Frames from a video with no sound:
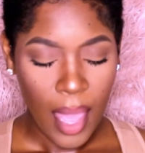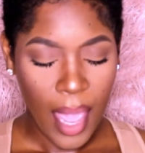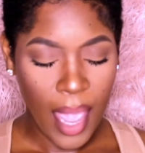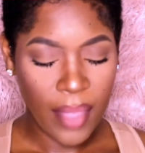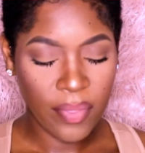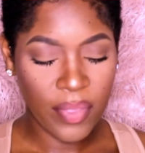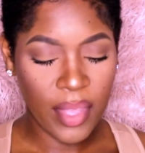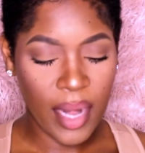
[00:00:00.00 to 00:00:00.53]

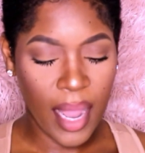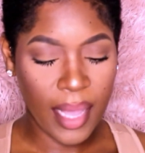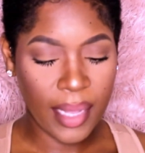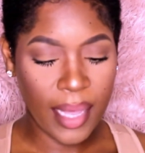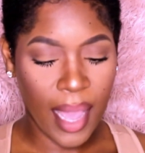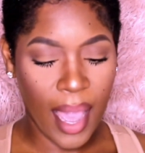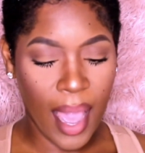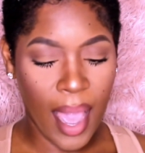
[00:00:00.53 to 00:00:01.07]
And then I
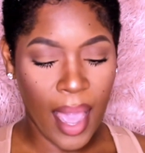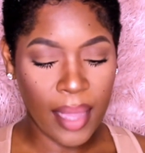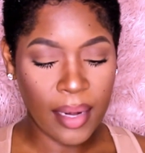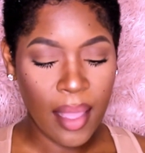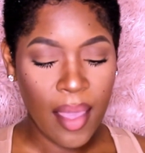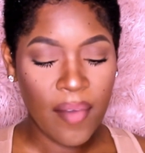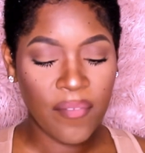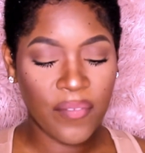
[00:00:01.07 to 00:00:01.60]
got
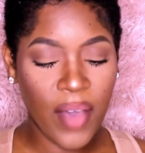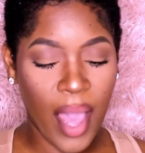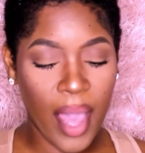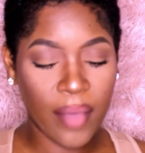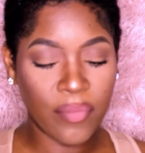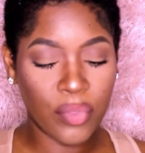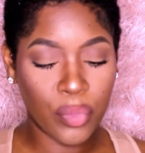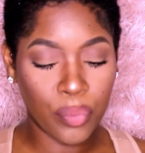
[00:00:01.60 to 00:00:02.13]

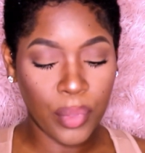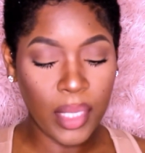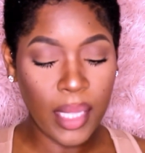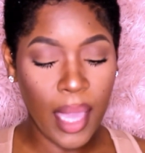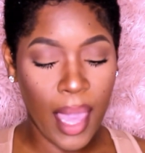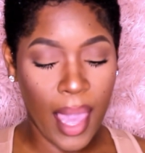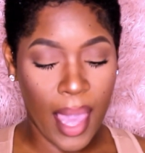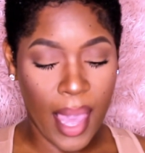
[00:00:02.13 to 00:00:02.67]

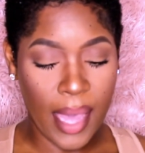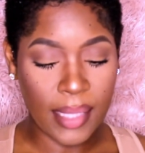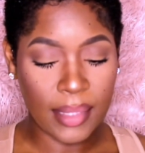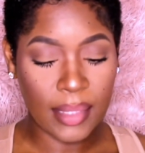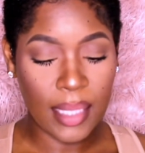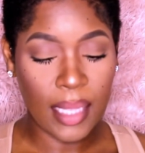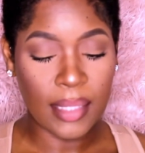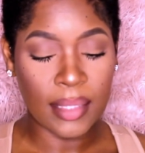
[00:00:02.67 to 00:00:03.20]

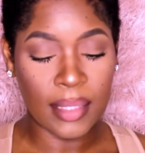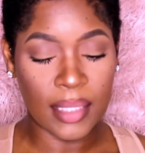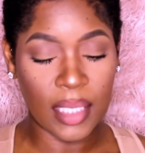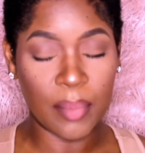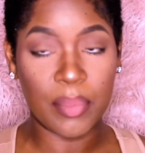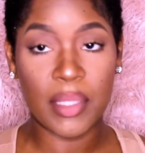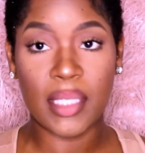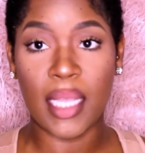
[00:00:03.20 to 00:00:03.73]
53S
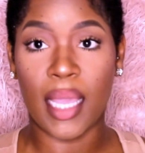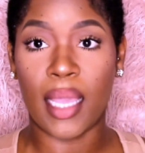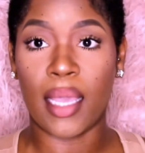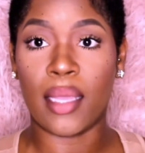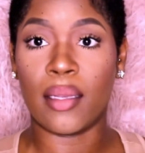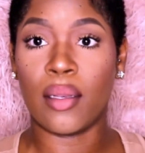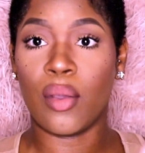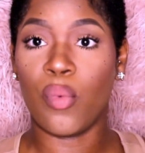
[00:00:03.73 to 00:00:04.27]
Deep
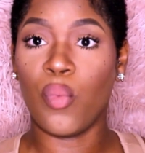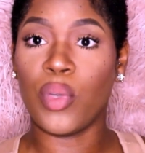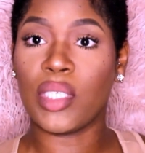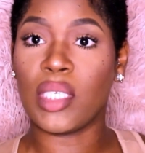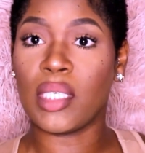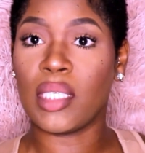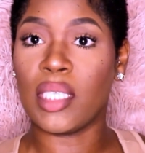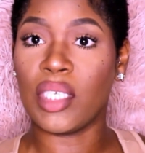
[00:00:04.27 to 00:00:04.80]
Sand,
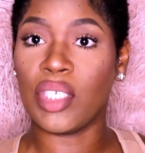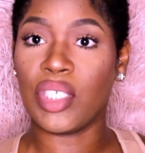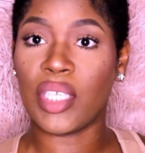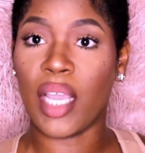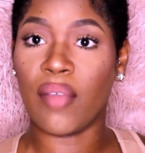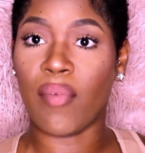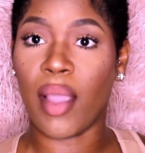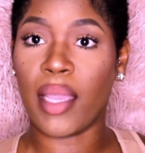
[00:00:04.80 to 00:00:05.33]
which is this
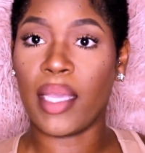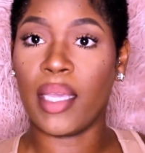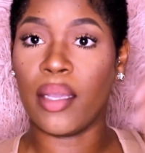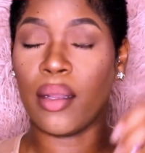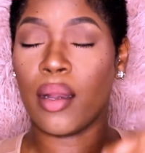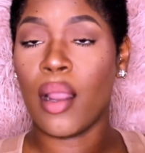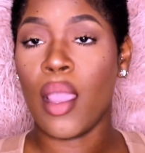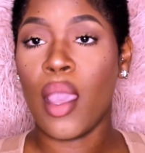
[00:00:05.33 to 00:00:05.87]
shade right
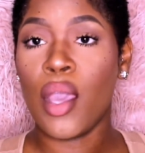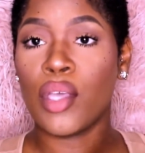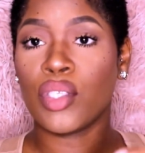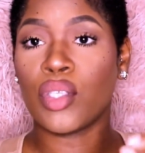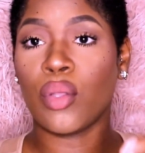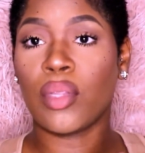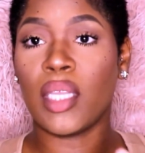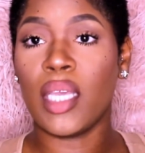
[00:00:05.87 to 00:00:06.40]
here.
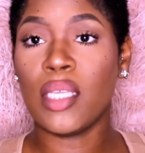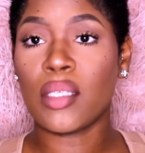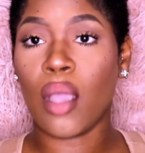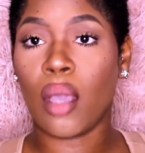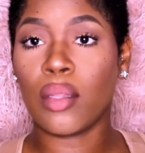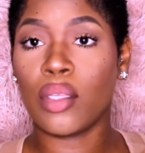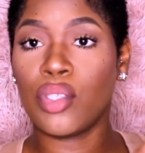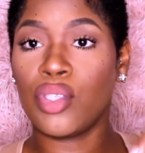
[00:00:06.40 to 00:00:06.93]
So these
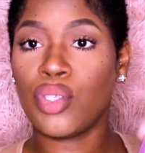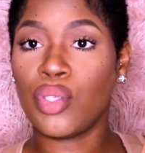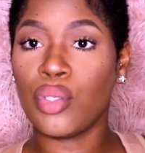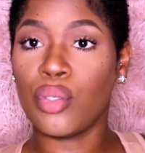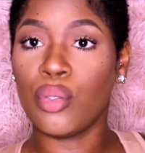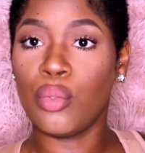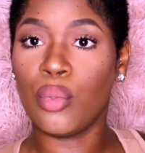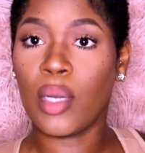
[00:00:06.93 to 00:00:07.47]
are the
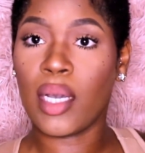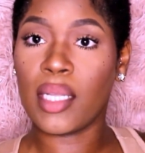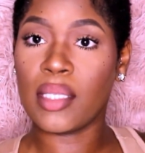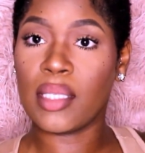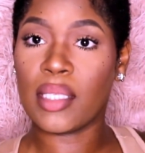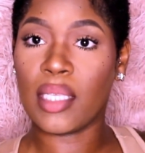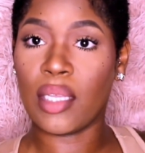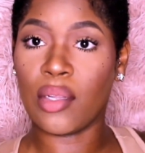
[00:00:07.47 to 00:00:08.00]
two
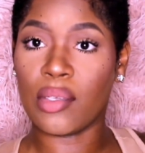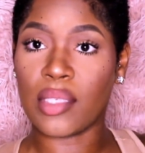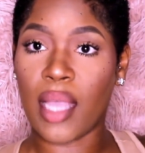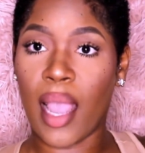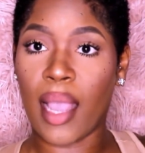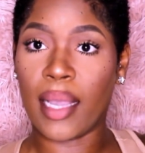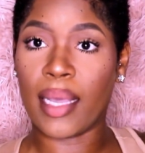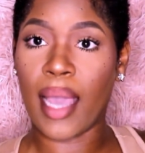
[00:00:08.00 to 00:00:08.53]
concealers
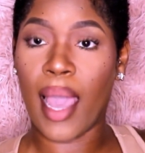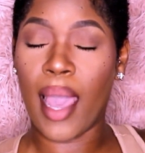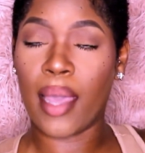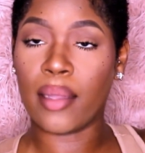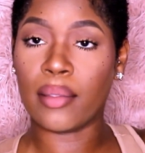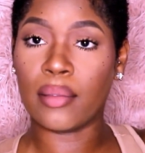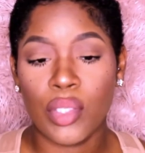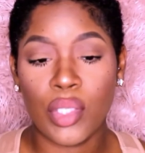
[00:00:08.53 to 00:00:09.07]
I
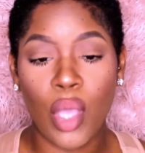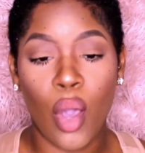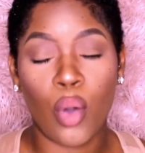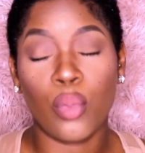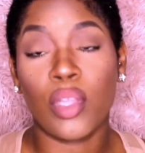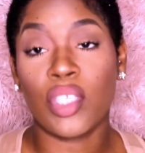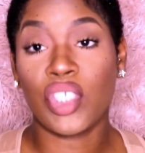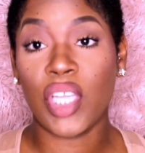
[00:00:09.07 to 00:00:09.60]
got.
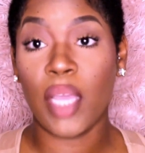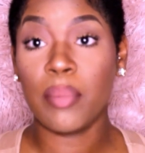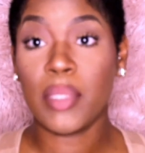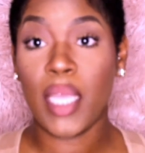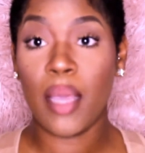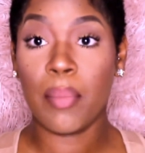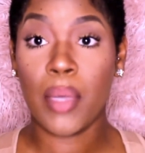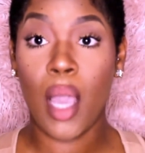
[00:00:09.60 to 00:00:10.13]
So the Shape
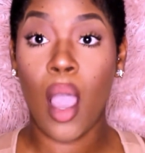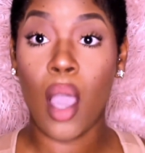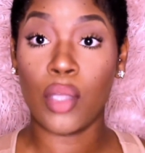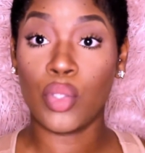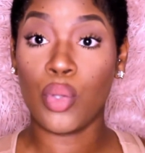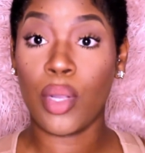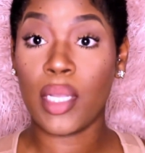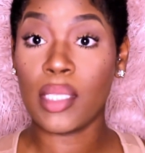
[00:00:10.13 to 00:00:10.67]
Tape
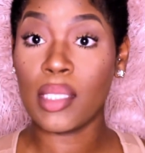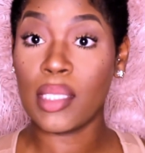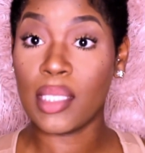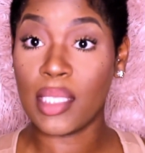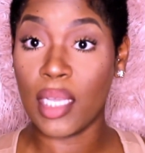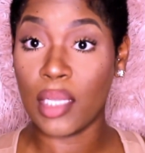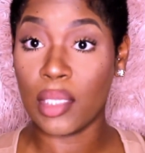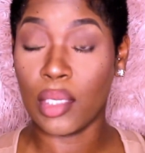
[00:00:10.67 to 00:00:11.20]
Contour
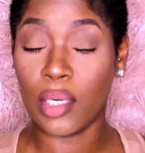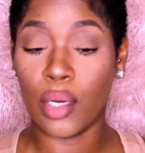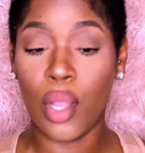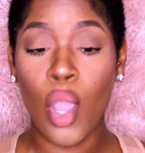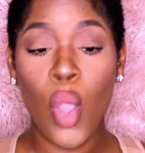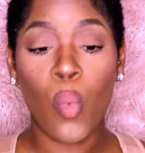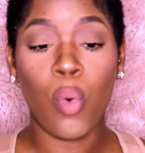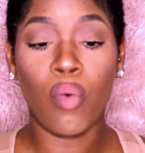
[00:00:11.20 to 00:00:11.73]
Concealer
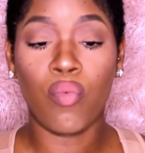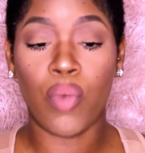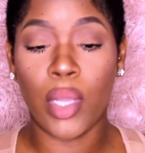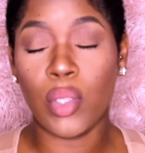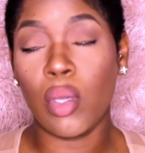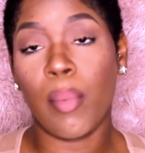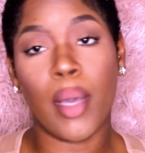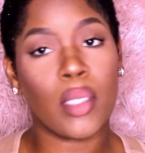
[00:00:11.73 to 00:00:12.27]
will
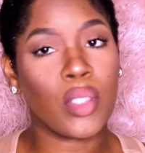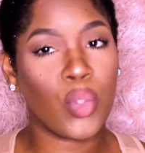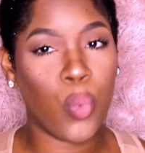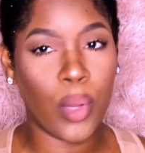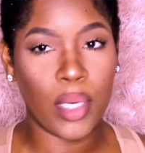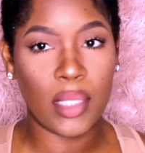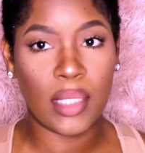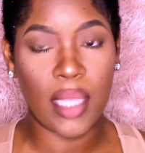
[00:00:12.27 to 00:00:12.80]
run you about
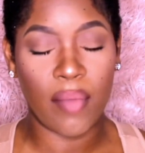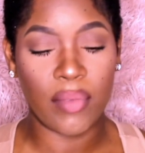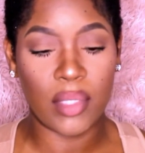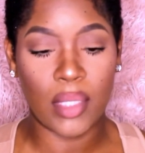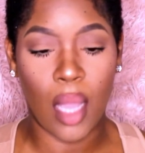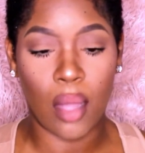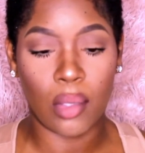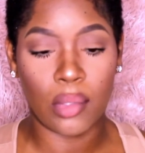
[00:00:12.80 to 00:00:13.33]

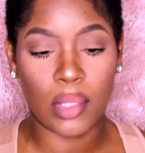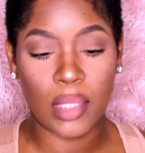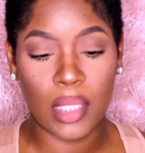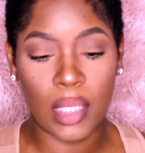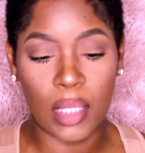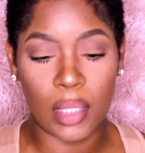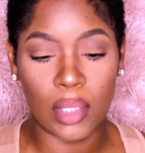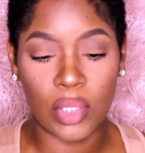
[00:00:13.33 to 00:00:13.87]
$27
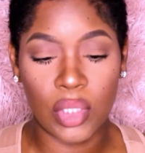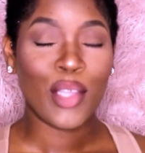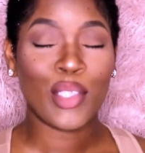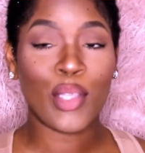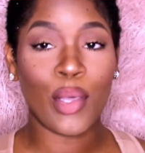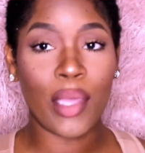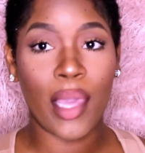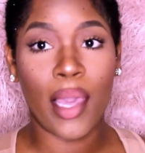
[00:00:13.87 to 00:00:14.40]
each.
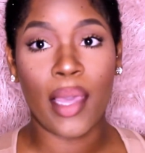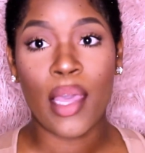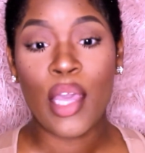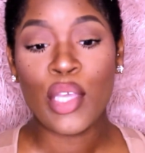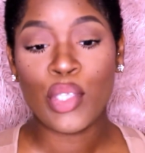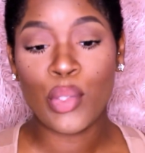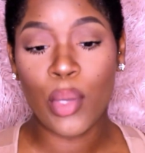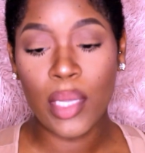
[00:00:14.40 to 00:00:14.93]
So yeah,
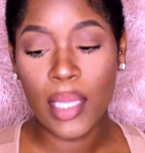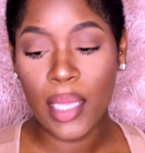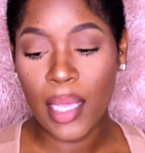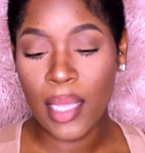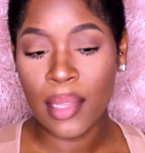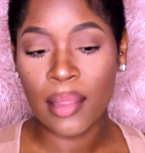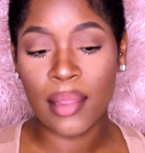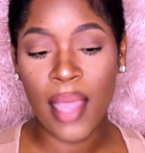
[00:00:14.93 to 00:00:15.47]
so
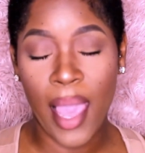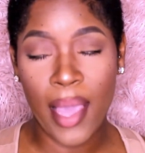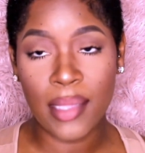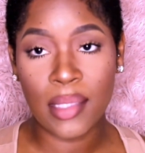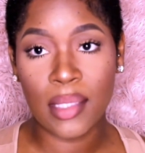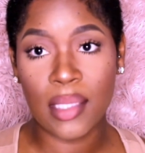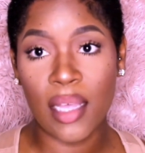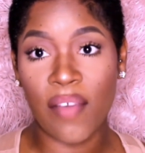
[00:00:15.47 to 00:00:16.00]
again,
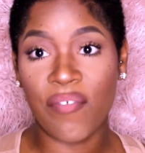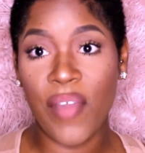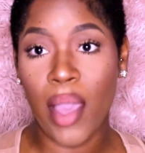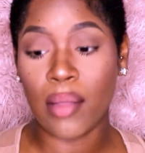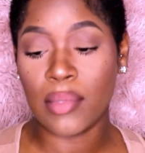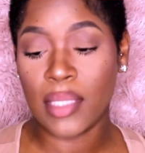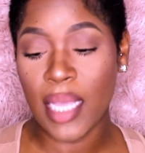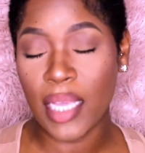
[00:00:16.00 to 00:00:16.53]
that's the
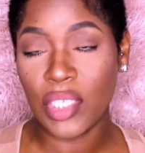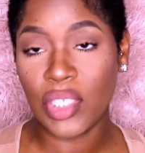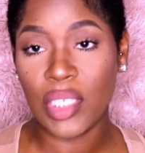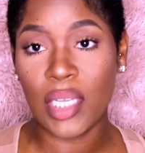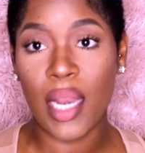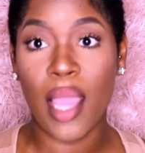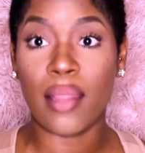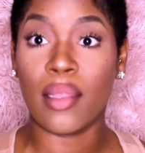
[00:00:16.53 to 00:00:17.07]

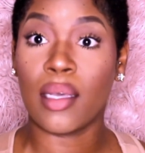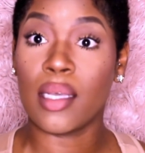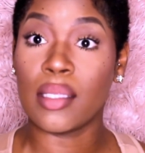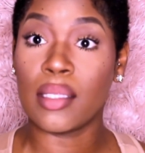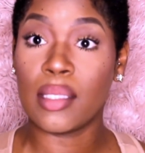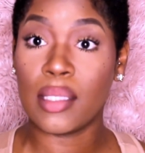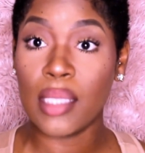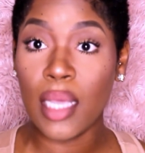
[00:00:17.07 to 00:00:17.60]
foundation and the
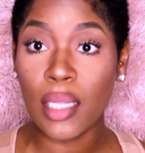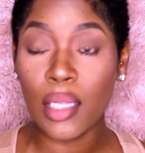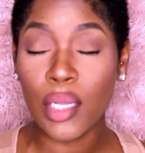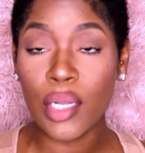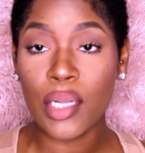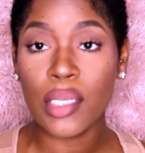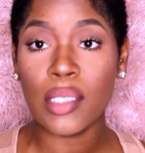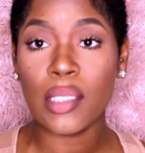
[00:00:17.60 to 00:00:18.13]

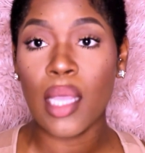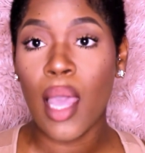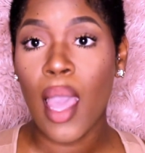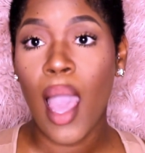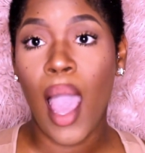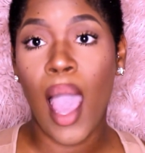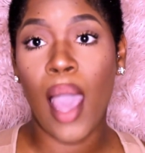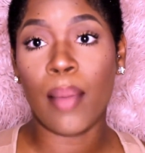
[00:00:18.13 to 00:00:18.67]
concealers.
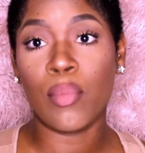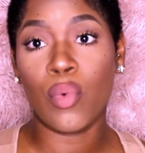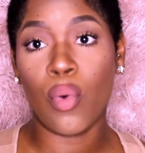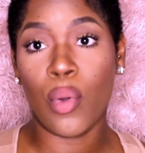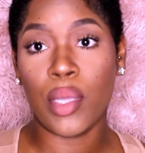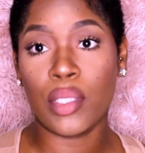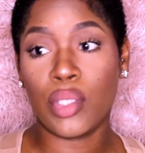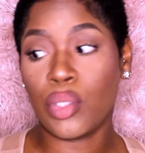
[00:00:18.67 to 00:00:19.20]
I'm
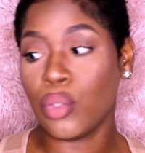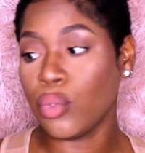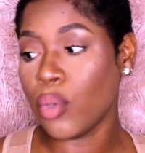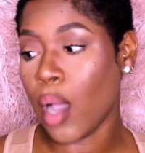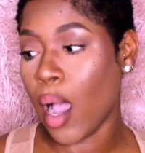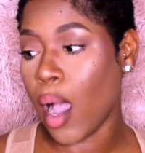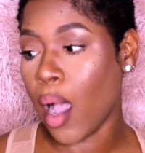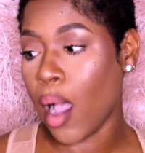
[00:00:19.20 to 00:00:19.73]
going to
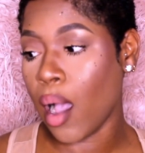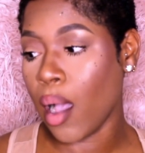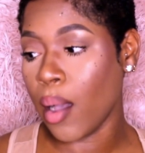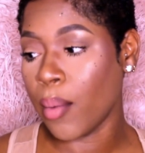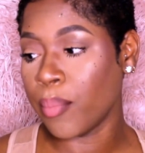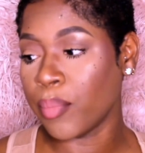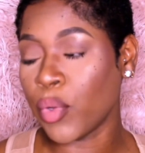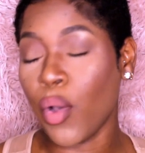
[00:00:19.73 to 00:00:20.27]

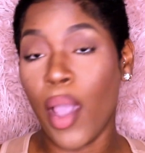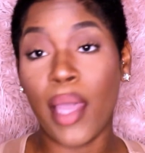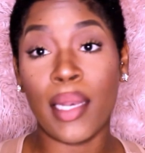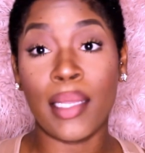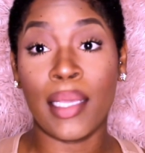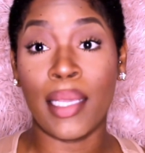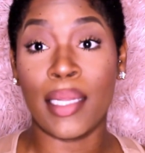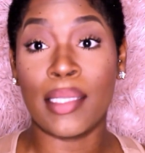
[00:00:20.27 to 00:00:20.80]
go ahead
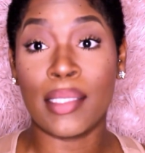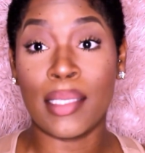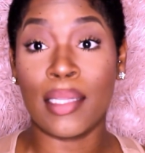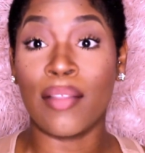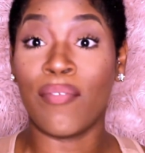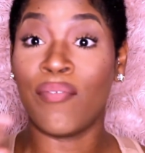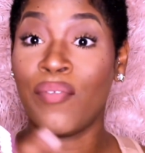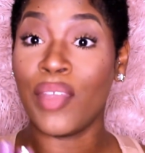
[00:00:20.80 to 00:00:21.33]
and get into
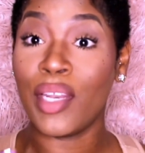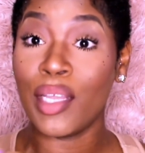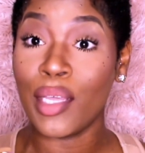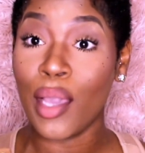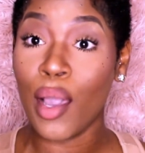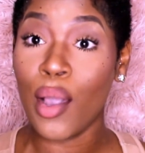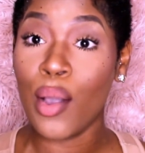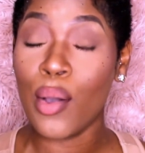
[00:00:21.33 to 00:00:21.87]
the
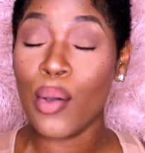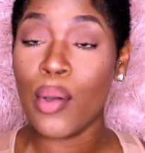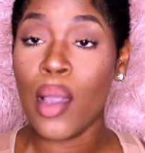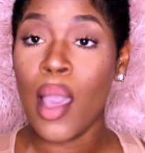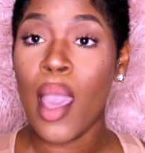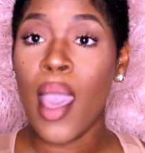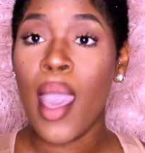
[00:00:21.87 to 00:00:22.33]
video